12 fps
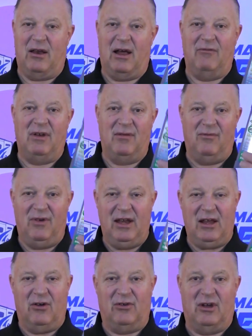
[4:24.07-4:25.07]
I've done
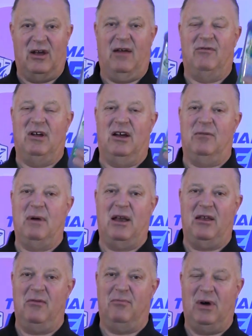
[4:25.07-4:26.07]
videos on it. I've talked about
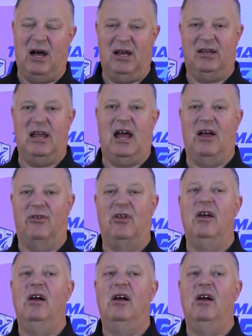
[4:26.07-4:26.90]
it in podcasts.